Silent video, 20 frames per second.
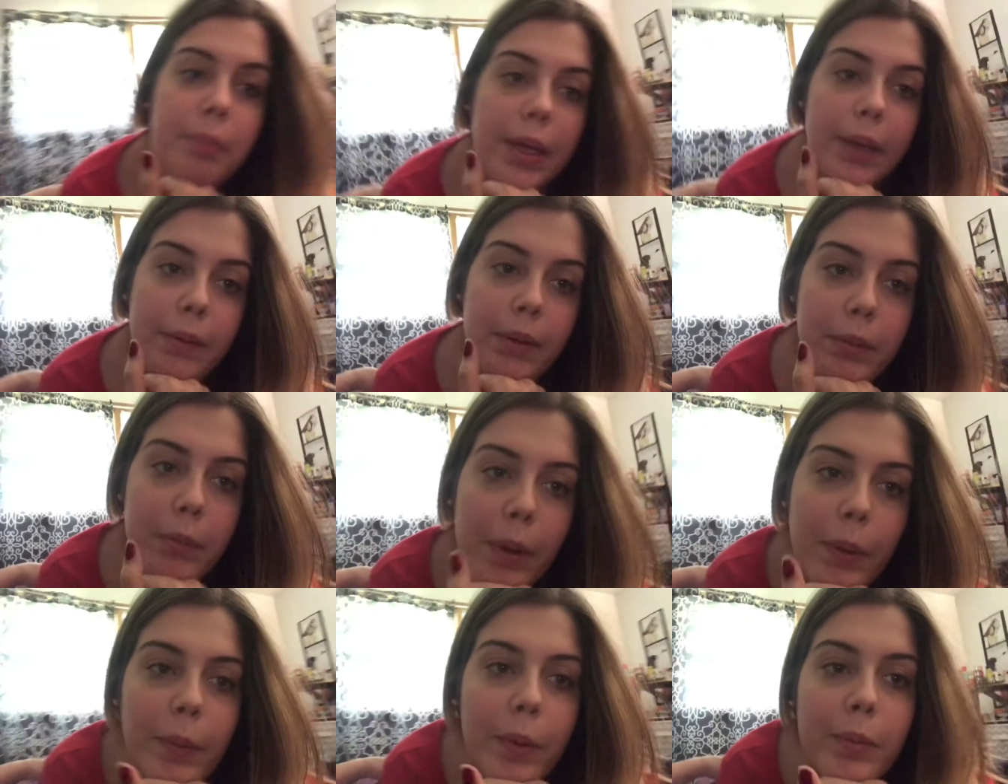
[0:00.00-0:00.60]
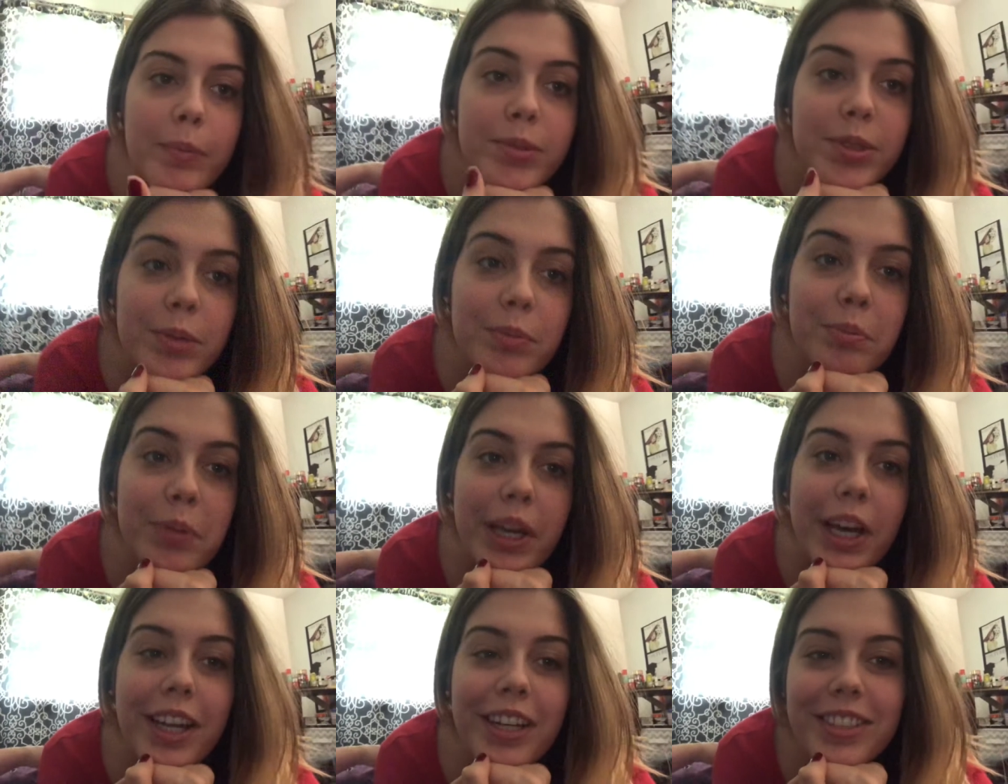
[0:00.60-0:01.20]
baby mom's in
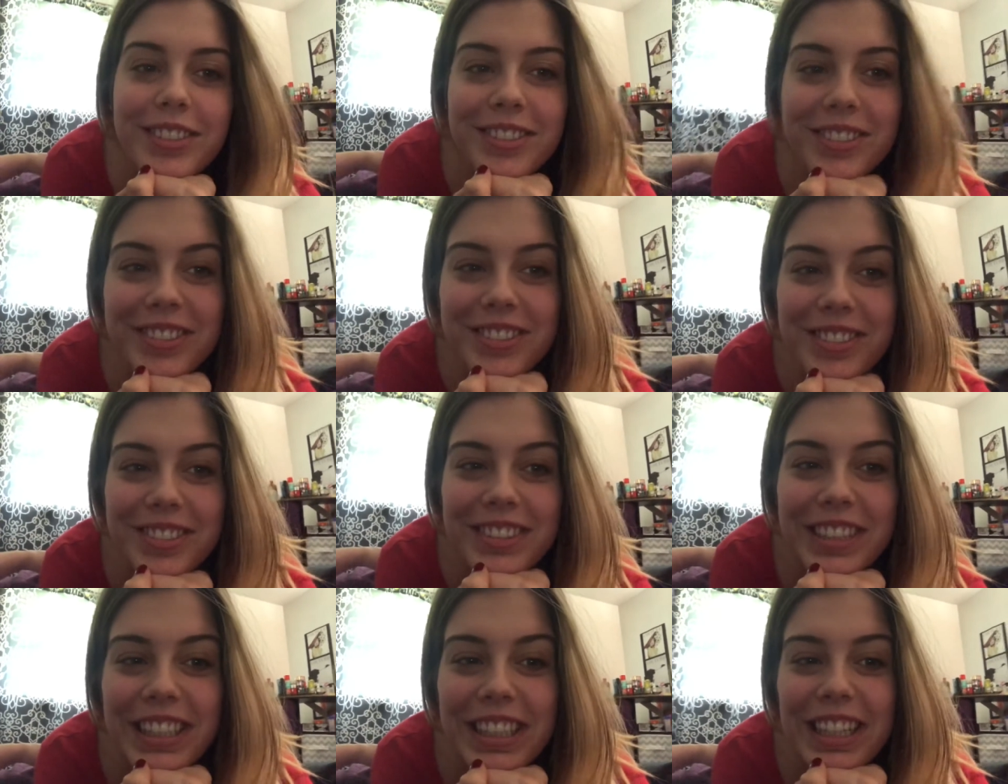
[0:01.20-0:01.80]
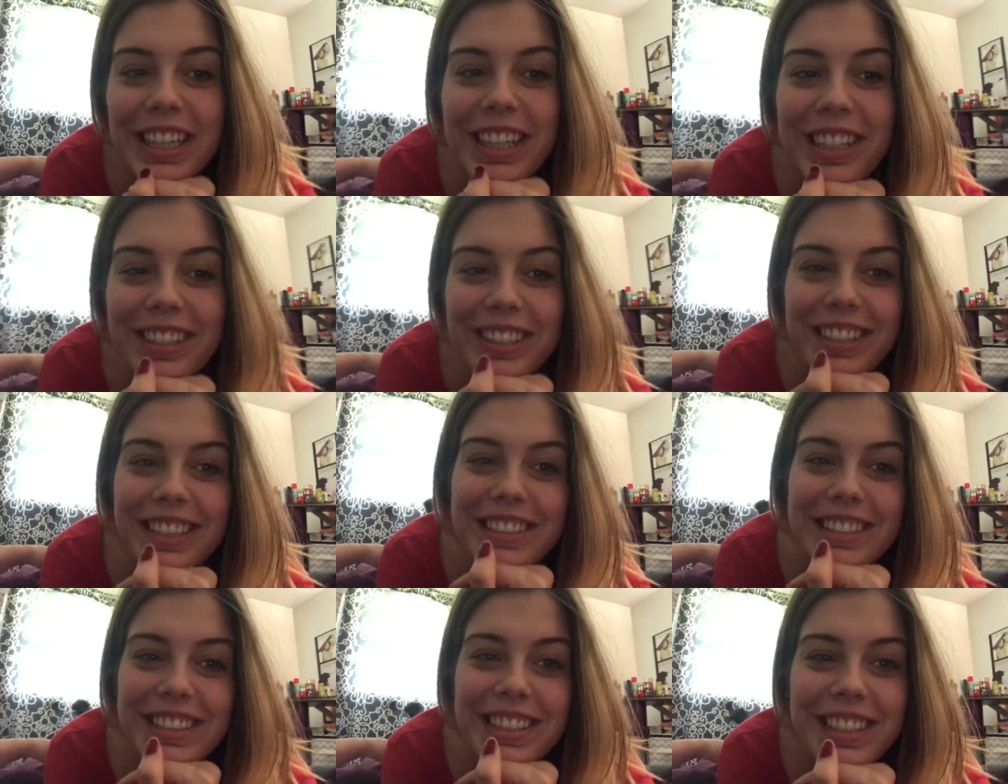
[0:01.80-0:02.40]
bed. I know
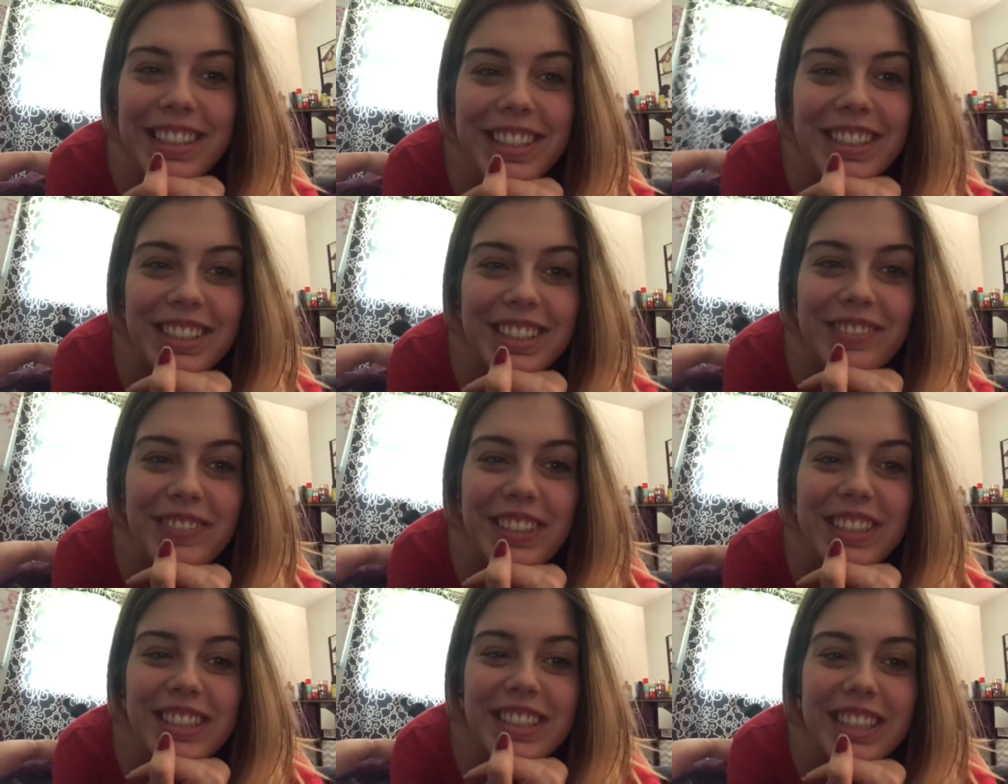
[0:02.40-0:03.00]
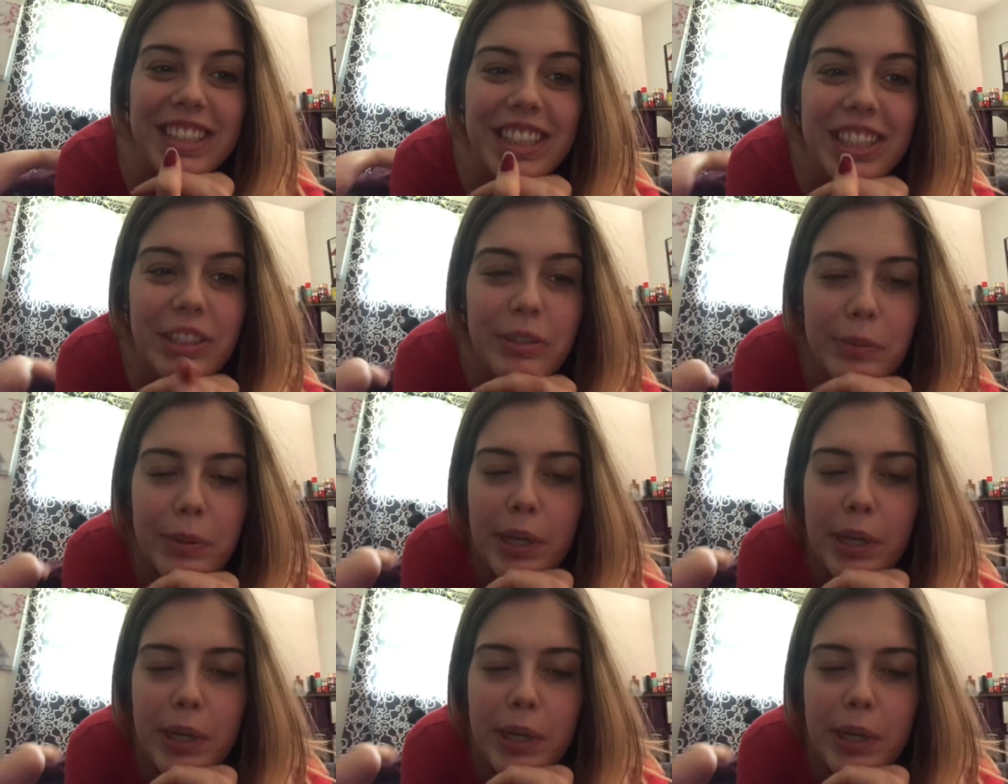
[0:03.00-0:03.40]
it's like not the best thing to do,